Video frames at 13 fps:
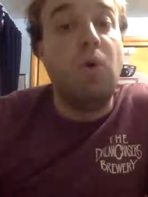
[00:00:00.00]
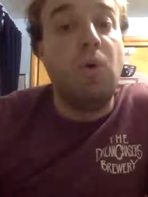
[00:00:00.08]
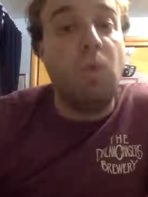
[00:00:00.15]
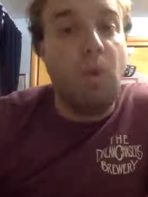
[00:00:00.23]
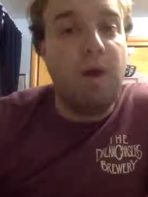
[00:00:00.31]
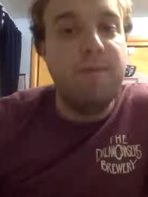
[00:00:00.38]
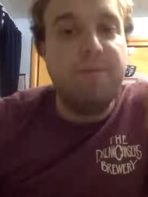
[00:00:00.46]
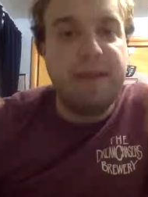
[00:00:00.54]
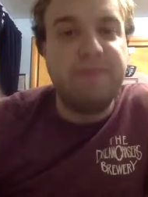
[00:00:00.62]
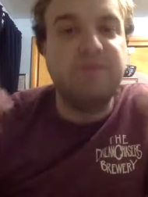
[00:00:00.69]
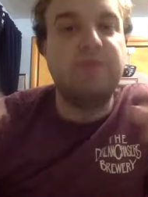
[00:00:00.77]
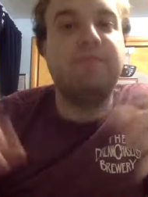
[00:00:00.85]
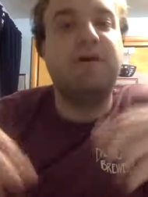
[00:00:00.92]
one
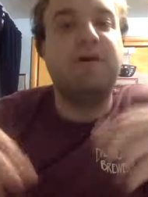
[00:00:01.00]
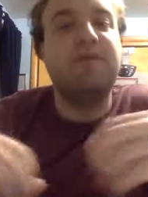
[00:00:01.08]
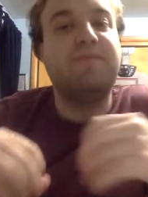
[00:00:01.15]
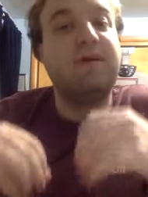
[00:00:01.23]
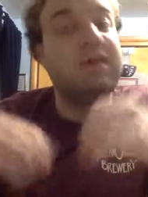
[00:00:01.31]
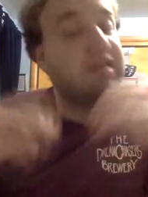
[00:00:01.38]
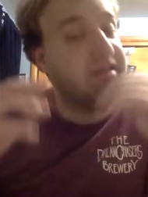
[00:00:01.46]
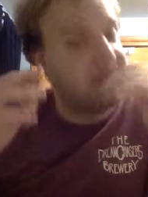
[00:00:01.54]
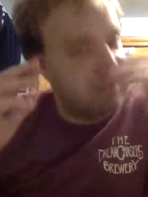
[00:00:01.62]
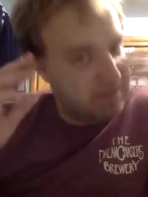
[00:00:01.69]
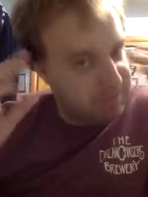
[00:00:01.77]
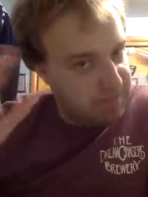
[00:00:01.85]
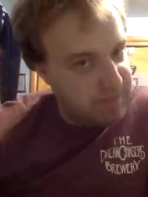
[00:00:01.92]
pay-per-view a month, but
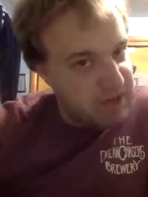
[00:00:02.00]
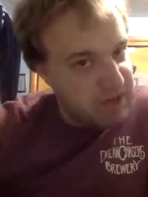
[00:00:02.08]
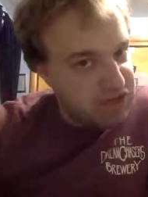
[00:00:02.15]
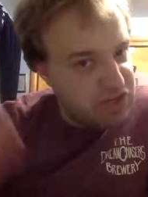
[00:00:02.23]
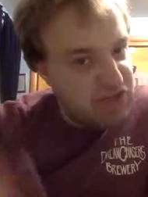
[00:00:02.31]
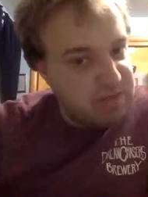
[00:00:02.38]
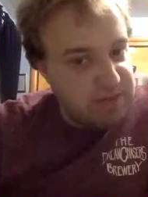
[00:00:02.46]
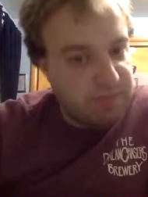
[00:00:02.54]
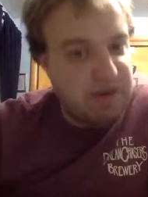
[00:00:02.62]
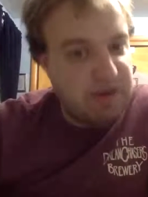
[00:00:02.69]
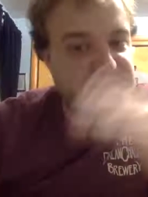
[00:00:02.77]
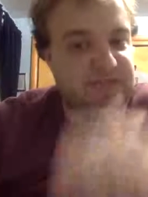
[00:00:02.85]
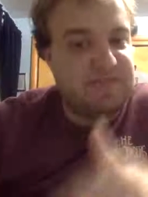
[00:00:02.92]
B shows be
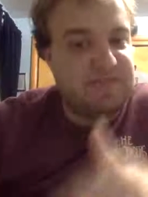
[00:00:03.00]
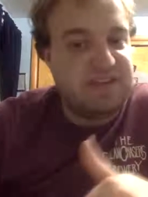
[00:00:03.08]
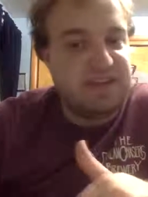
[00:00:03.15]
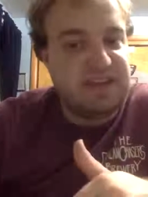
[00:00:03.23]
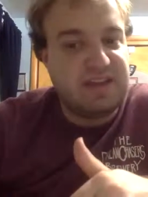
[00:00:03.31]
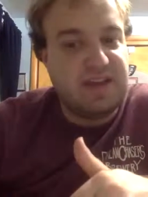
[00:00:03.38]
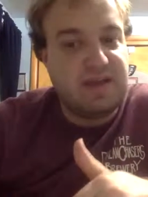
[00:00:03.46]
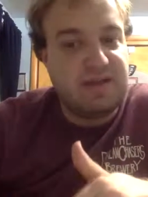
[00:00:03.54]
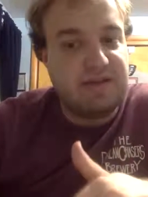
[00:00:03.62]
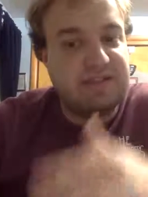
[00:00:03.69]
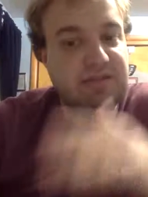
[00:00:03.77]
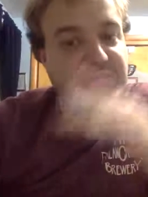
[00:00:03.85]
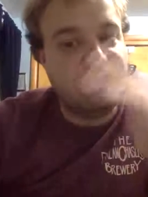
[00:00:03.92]
brand specific again,
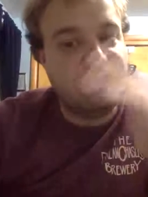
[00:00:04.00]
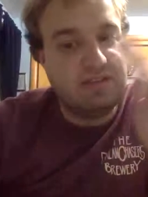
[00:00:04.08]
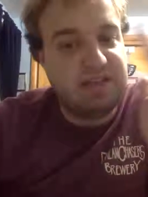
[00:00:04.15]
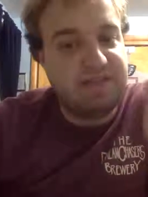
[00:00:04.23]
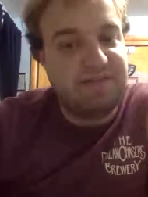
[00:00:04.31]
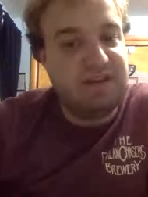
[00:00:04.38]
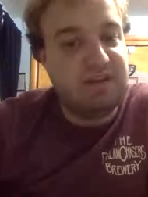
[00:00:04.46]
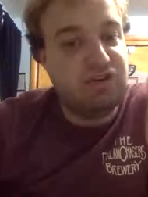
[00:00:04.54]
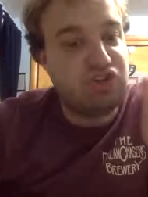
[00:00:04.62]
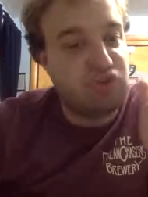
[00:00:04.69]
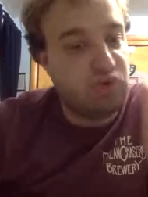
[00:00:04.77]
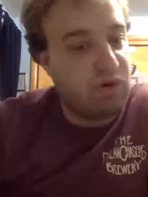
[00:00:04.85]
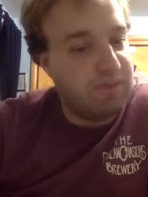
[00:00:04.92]
because it will definitely, you know,
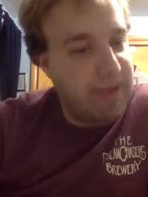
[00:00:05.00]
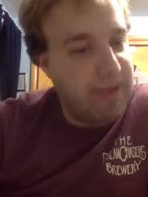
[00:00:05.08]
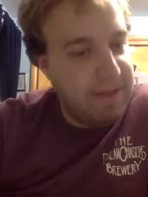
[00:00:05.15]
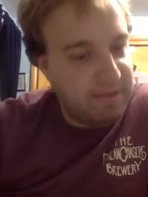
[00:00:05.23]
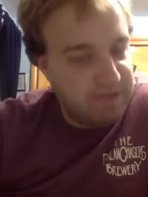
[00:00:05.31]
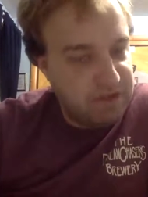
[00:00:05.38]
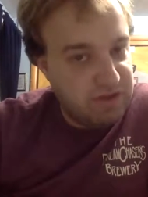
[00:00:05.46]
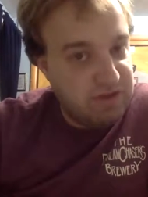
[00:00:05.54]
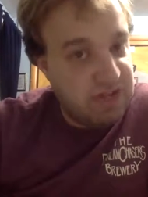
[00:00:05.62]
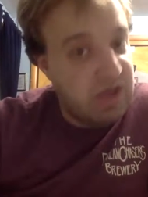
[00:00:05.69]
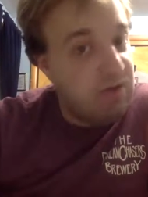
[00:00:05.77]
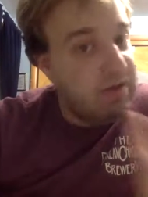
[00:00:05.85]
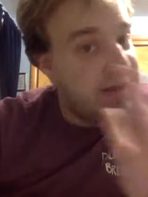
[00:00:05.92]
shorten
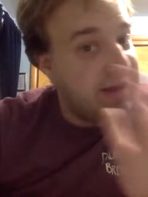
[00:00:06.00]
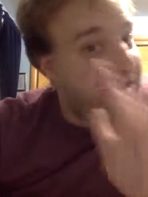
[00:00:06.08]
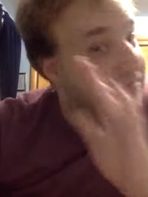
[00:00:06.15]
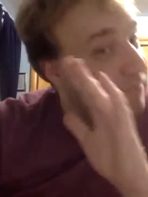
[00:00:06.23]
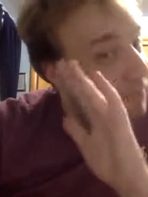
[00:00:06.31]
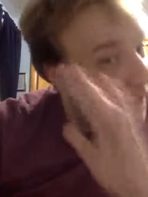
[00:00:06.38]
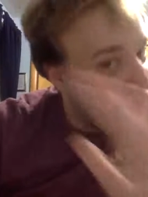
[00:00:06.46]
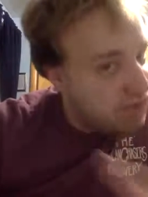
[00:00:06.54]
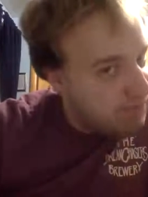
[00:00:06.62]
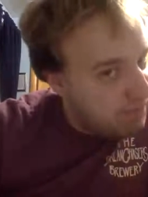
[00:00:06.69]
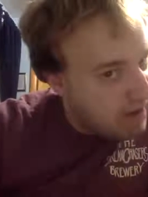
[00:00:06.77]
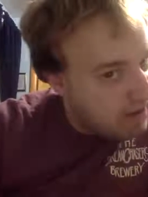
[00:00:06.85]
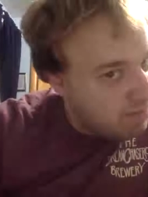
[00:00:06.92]
pay-per-views. We have
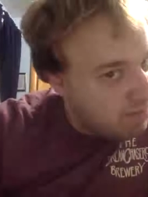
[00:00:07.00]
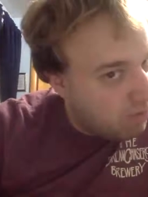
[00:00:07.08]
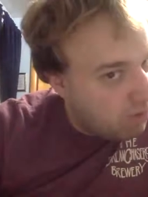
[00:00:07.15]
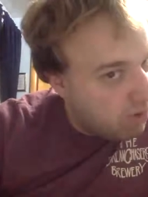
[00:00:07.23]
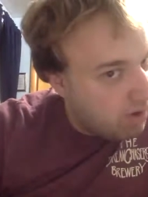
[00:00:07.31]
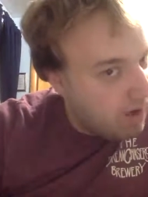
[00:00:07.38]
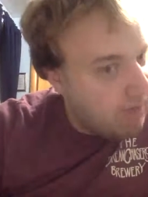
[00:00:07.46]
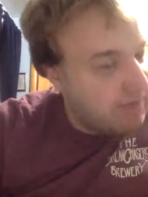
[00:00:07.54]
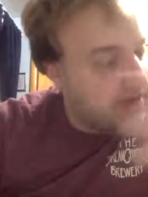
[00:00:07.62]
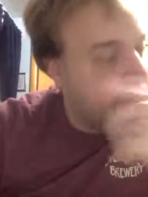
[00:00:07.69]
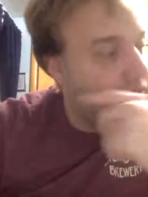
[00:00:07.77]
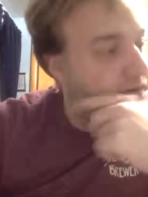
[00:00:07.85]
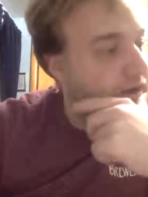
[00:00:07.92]
much, many more, um, you
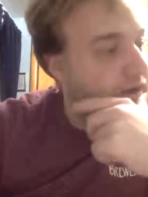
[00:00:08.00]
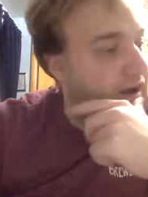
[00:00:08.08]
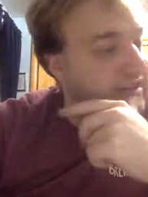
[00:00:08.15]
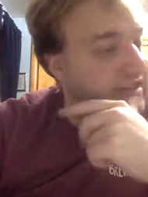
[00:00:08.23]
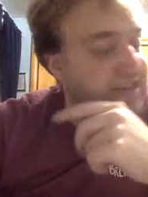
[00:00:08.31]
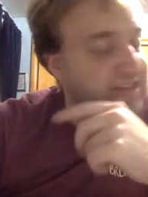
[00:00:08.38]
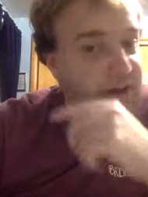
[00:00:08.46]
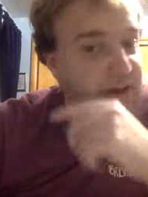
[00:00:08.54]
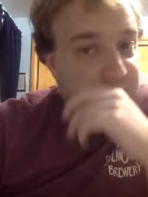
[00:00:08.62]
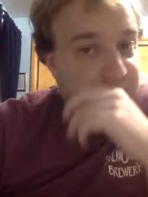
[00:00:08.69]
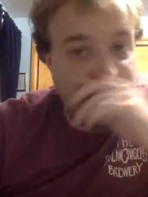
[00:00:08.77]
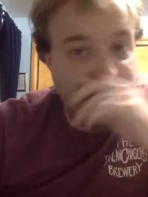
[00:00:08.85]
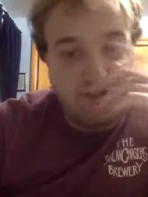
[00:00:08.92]
know,
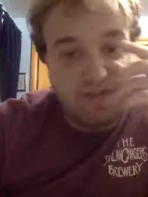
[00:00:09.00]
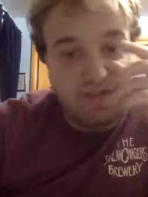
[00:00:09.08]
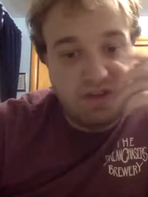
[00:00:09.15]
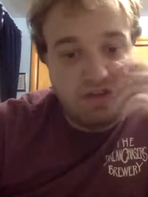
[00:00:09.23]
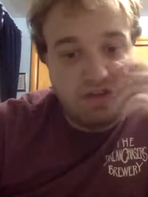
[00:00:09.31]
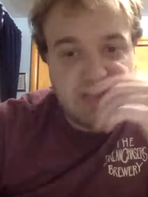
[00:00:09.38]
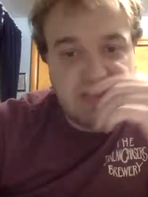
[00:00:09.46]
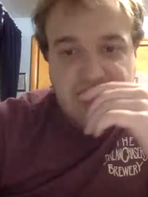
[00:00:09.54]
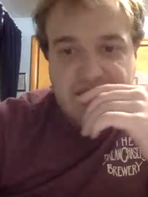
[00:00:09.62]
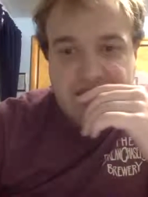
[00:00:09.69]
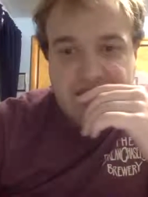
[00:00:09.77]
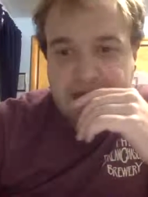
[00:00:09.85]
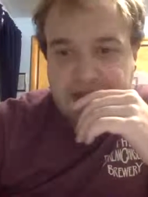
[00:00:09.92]
non-title uh, feuds,
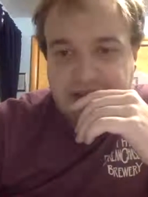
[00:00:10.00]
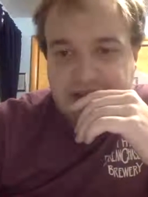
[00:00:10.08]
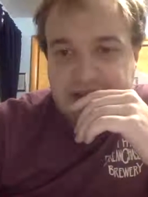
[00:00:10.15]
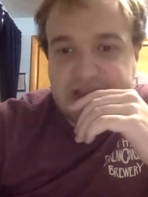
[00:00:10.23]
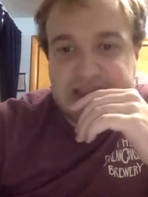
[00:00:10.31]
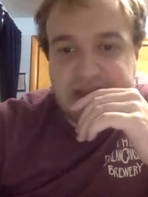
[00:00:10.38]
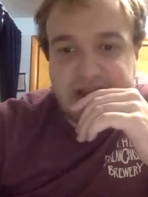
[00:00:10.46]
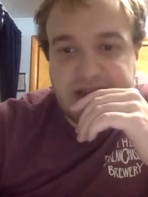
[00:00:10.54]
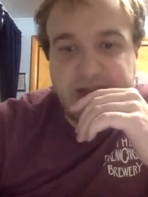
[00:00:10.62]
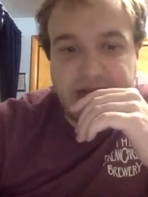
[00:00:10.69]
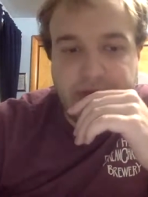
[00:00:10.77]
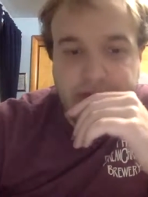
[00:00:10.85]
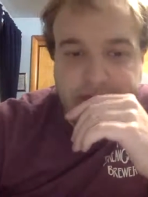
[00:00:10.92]
and it'll make things a
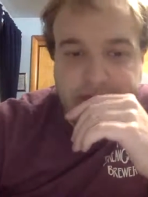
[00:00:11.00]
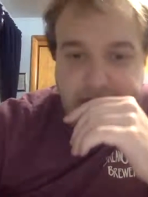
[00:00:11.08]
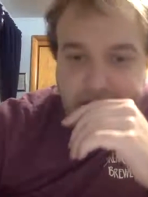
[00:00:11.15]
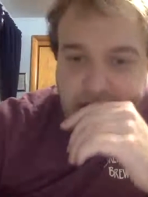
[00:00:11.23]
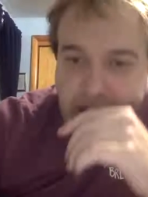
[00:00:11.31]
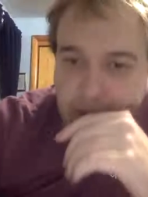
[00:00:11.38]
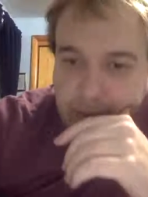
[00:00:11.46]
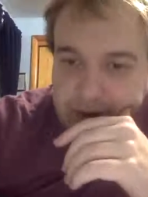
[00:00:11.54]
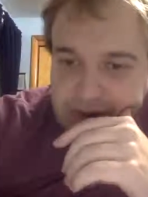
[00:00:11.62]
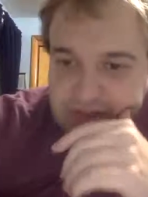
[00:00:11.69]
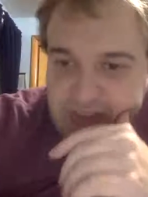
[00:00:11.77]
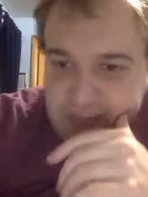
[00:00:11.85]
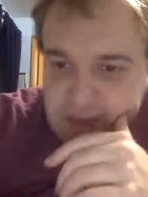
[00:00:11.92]
lot more better. But
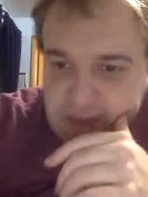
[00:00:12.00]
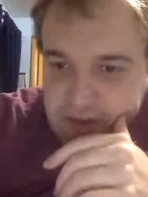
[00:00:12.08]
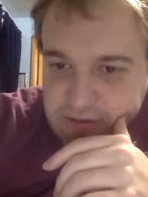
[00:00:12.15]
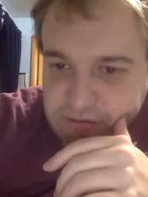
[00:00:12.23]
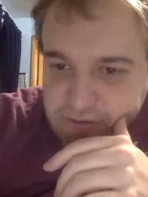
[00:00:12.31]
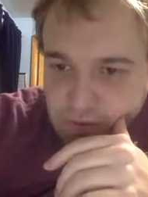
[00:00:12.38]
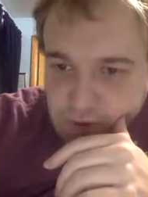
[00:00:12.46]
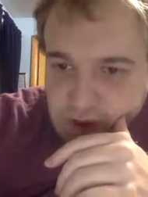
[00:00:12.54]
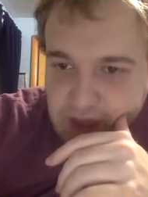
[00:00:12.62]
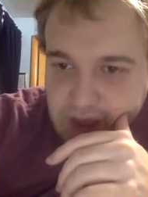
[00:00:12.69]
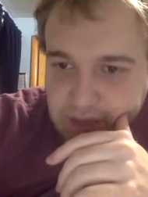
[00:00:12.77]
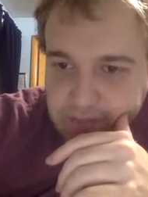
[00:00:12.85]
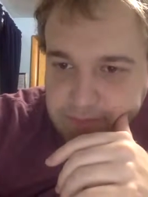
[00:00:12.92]
uh, thank you
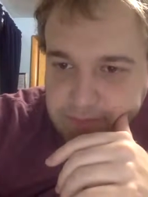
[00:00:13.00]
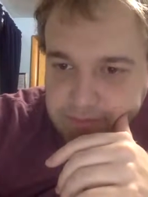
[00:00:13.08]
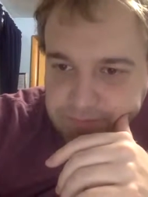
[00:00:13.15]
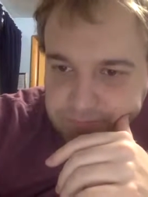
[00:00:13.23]
for um